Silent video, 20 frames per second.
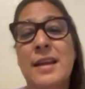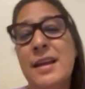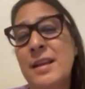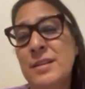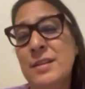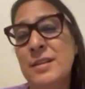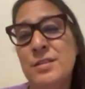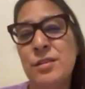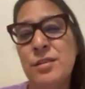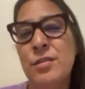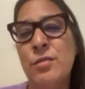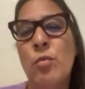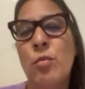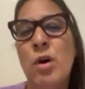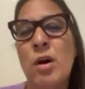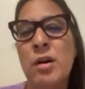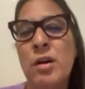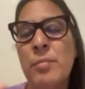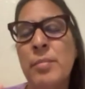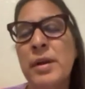into the
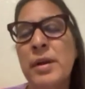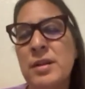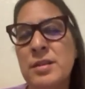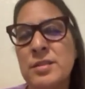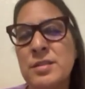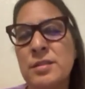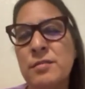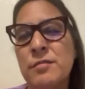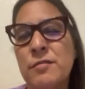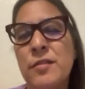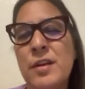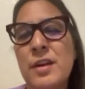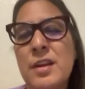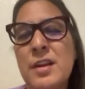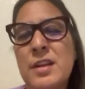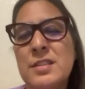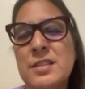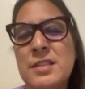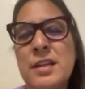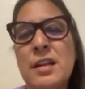water because of
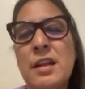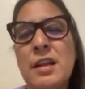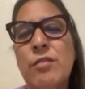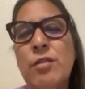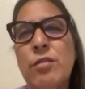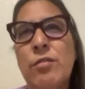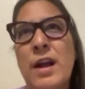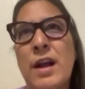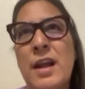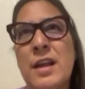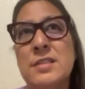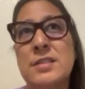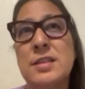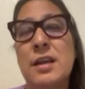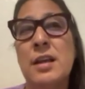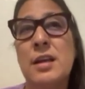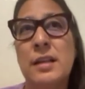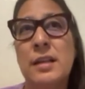sea level rise.